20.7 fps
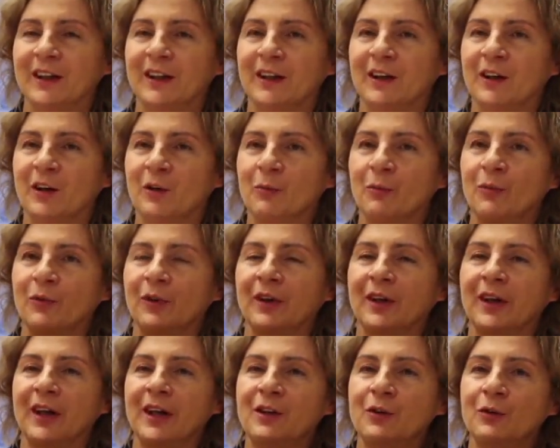
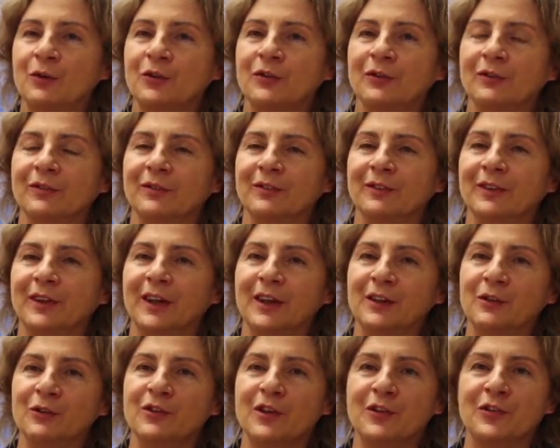can
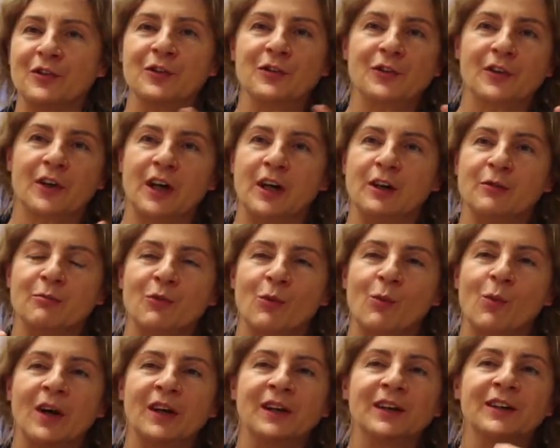you just describe
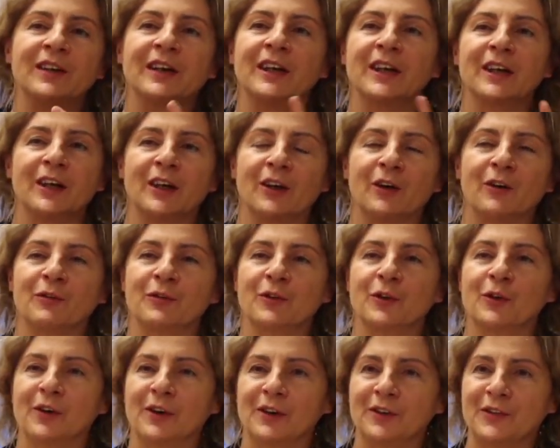one day of
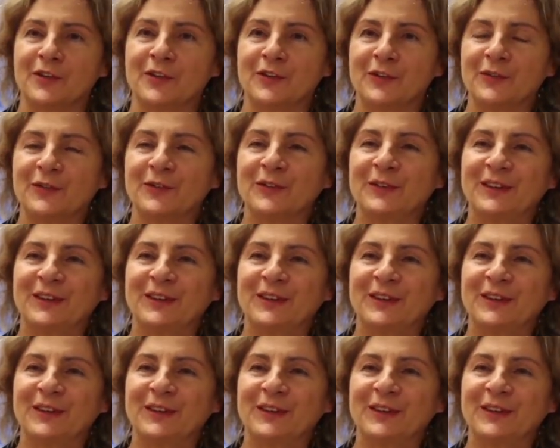yours?